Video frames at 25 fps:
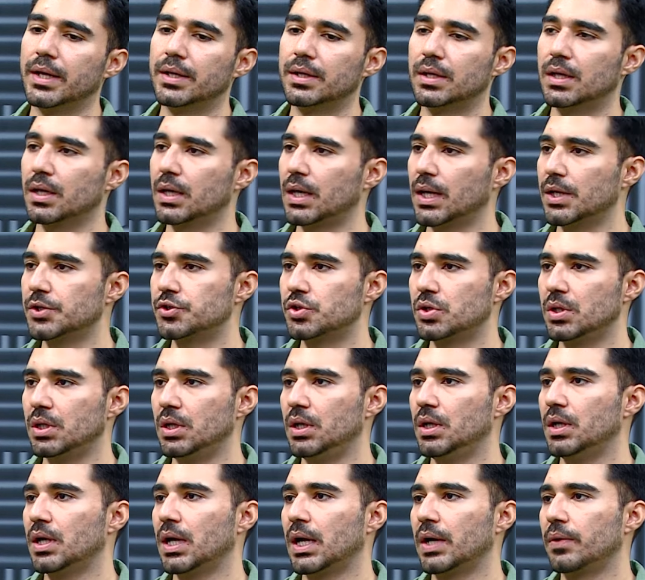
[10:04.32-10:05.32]
in
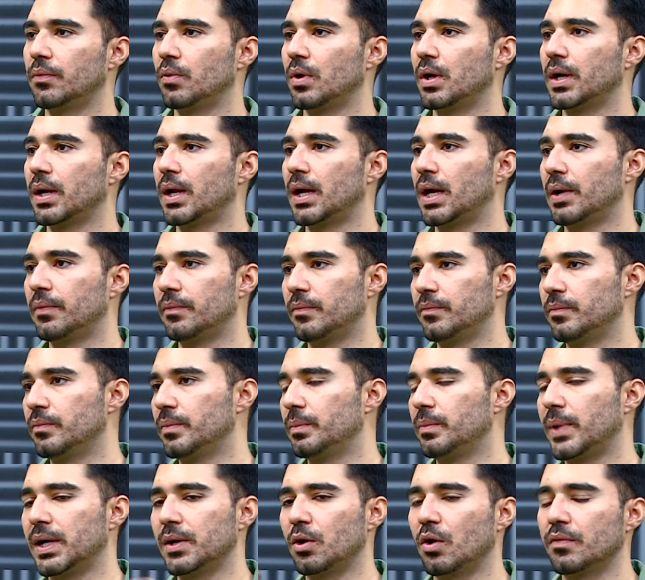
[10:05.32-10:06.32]
Karachi, I would have
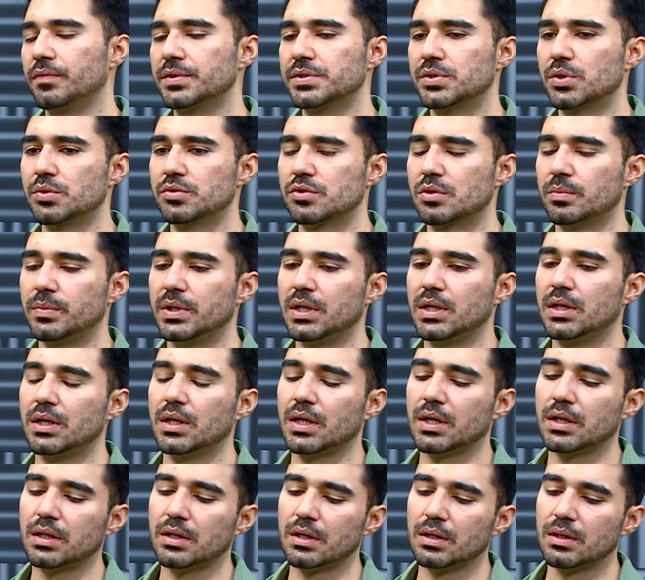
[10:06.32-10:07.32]
my office used to be
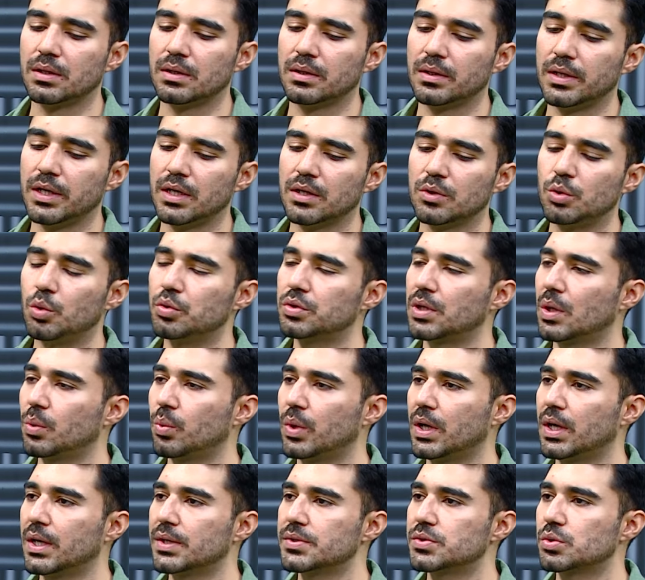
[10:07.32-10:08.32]
in near Do
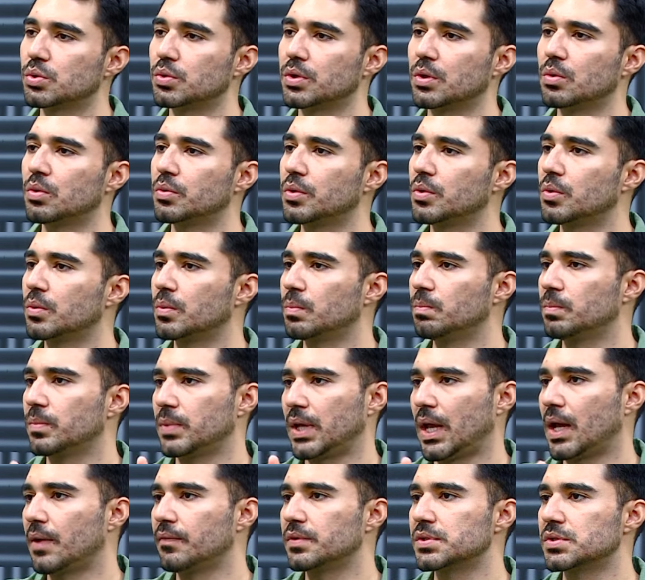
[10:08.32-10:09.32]
Talwar, so you know,
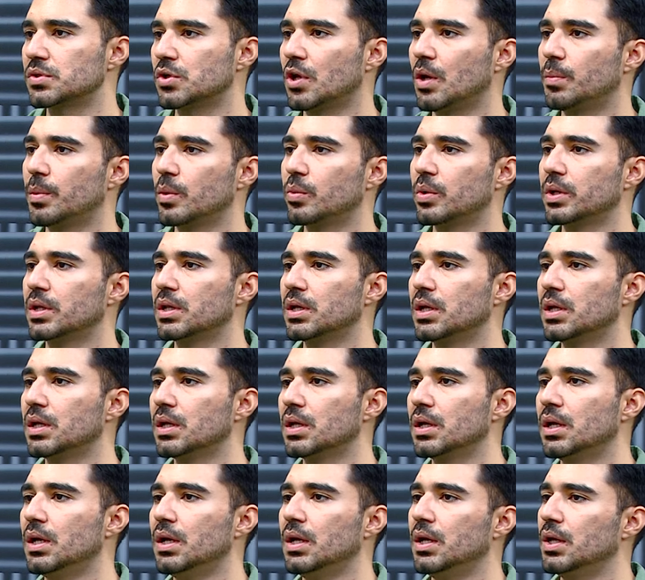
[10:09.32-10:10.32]
you have a stop over
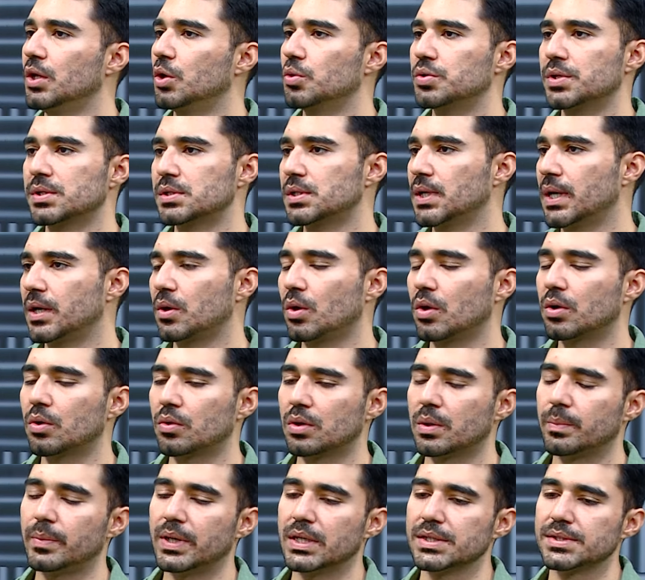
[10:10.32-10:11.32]
there, you just get onto
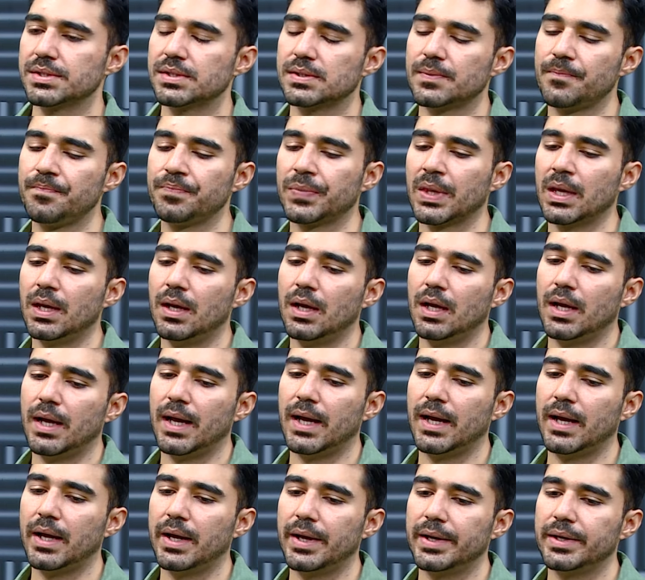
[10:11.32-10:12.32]
the bus.
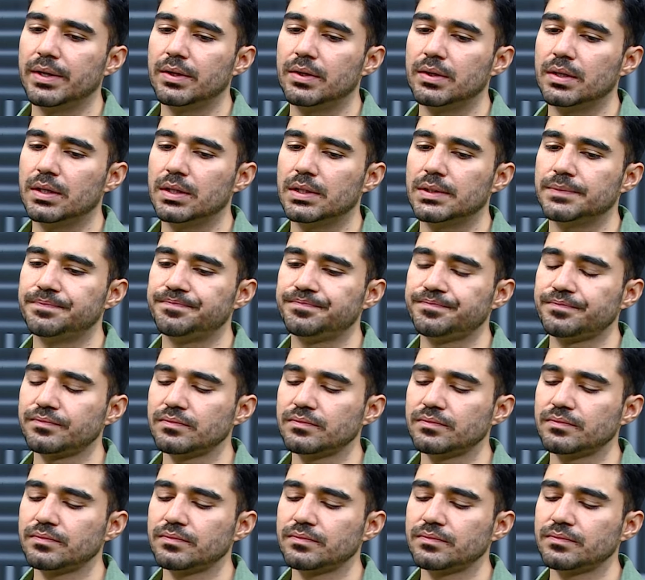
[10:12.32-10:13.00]
And uh,